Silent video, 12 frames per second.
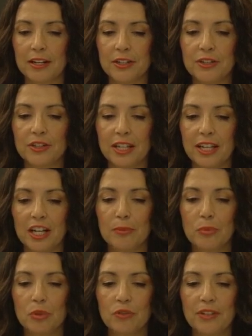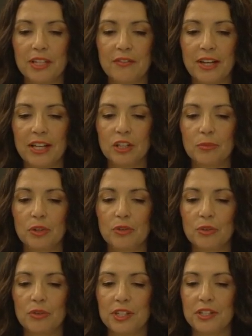us to get a movie available
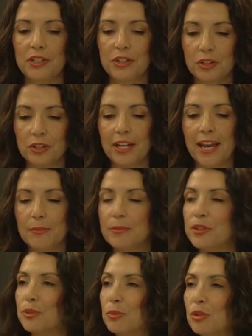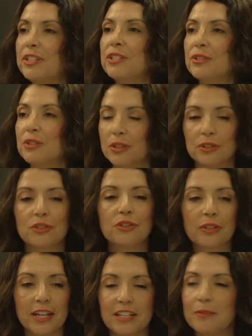through the digital campus movie
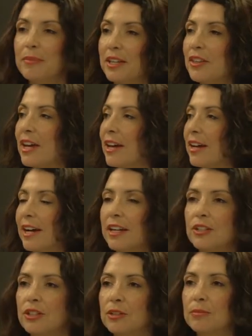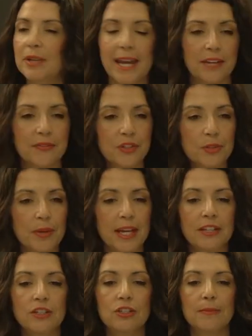search and embed that on your Canvas
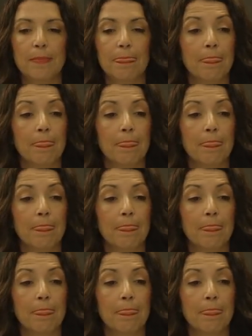page.